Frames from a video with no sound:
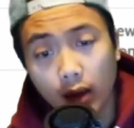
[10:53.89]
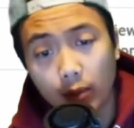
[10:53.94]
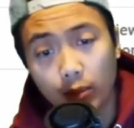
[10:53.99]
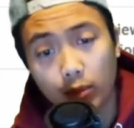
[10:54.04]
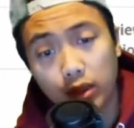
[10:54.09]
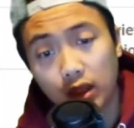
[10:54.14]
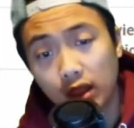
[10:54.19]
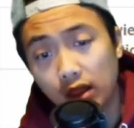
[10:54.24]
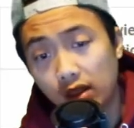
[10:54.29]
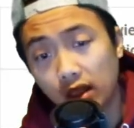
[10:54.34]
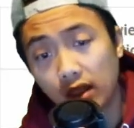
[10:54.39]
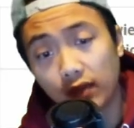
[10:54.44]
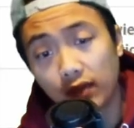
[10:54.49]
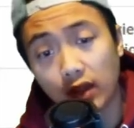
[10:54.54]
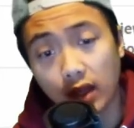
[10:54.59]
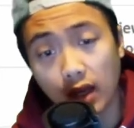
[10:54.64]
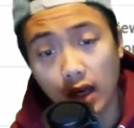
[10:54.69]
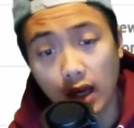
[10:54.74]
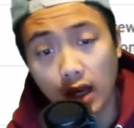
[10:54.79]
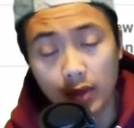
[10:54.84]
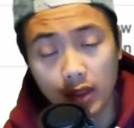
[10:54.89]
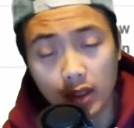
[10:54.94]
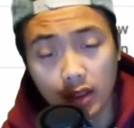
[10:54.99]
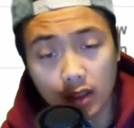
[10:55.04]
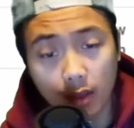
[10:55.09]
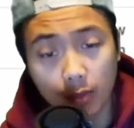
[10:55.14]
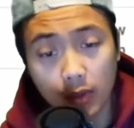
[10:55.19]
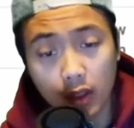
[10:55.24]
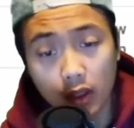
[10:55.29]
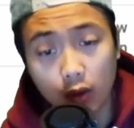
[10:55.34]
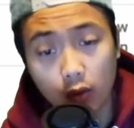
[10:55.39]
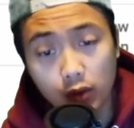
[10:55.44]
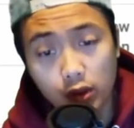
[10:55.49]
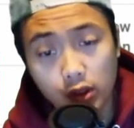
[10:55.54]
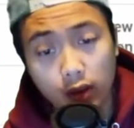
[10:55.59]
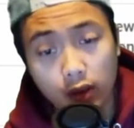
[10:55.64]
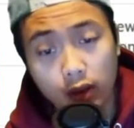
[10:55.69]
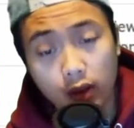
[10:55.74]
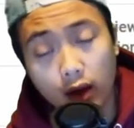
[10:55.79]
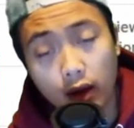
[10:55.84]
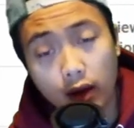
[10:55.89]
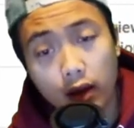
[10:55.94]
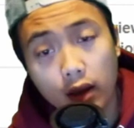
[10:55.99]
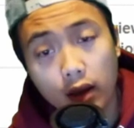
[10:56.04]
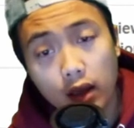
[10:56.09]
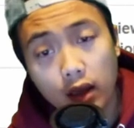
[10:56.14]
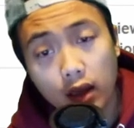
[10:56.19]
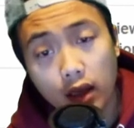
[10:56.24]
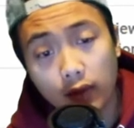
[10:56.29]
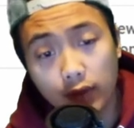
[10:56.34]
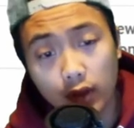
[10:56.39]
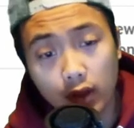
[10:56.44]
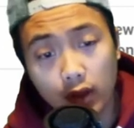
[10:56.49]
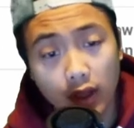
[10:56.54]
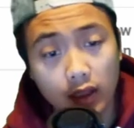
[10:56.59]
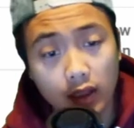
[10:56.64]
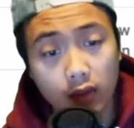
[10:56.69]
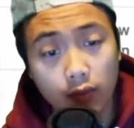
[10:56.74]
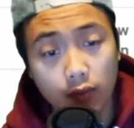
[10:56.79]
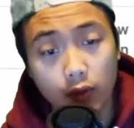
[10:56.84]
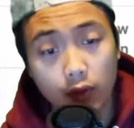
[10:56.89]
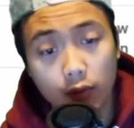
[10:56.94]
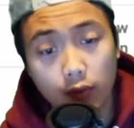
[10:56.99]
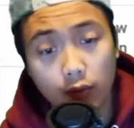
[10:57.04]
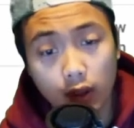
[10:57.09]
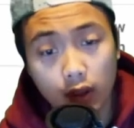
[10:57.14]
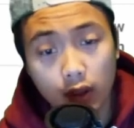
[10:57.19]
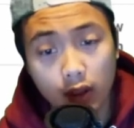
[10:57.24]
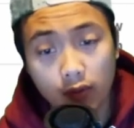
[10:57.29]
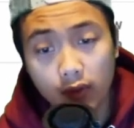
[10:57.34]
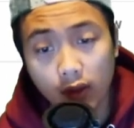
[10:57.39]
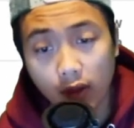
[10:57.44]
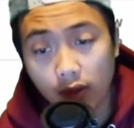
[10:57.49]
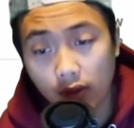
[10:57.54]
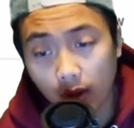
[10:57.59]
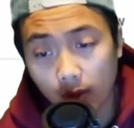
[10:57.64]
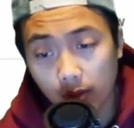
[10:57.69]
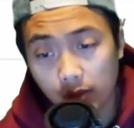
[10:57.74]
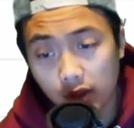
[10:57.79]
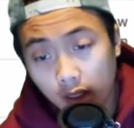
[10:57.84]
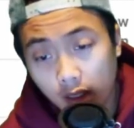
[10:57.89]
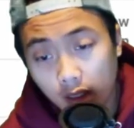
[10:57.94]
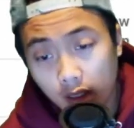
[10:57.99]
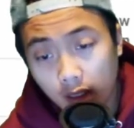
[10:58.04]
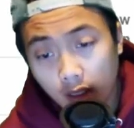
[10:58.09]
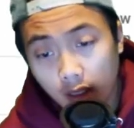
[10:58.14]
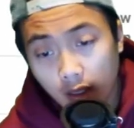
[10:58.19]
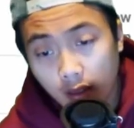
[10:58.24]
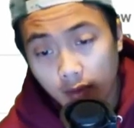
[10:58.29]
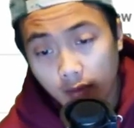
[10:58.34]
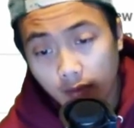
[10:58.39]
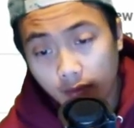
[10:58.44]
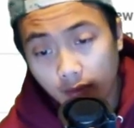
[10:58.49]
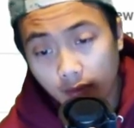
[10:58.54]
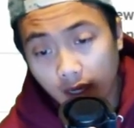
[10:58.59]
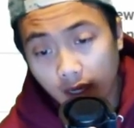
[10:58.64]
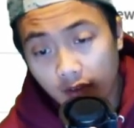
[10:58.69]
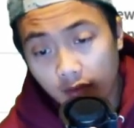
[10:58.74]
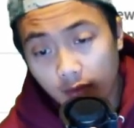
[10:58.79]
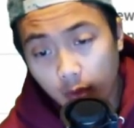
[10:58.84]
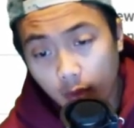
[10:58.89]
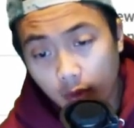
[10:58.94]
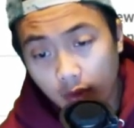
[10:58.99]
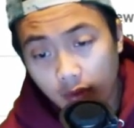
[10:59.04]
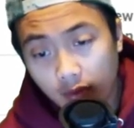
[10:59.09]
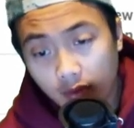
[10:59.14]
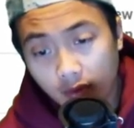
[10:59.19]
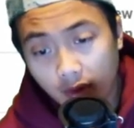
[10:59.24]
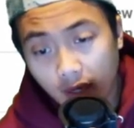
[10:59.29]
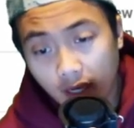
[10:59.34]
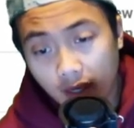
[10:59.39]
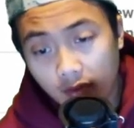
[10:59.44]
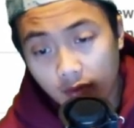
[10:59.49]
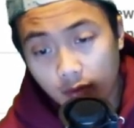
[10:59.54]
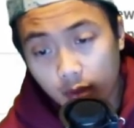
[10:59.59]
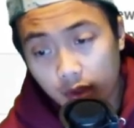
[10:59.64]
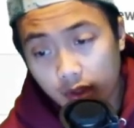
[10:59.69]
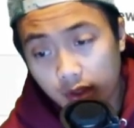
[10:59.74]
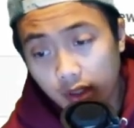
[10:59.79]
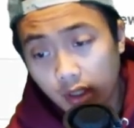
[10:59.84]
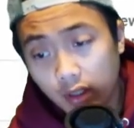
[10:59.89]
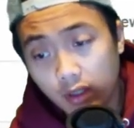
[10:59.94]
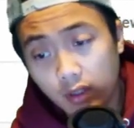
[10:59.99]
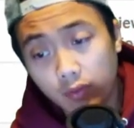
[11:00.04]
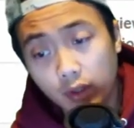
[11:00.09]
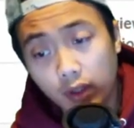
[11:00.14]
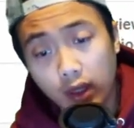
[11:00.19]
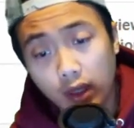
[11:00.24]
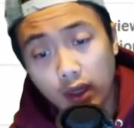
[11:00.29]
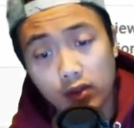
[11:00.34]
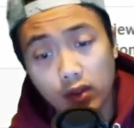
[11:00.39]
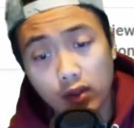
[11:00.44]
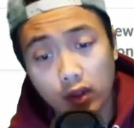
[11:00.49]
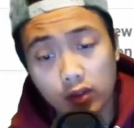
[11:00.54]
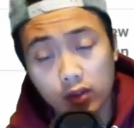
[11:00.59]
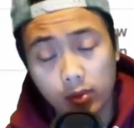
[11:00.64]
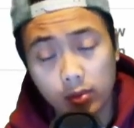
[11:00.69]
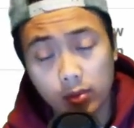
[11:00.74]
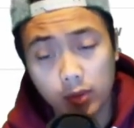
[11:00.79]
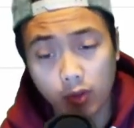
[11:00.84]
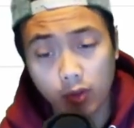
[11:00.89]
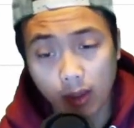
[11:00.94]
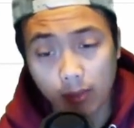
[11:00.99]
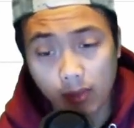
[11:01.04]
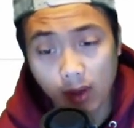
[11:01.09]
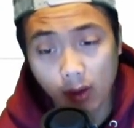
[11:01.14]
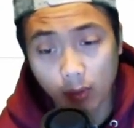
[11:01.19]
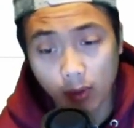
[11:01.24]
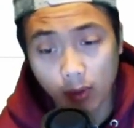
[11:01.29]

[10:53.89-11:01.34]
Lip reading: Please leave a comment. Let me know what you thought. If you liked it, feel free to leave that thumbs up. 5.5% of you guys are subscribed that watch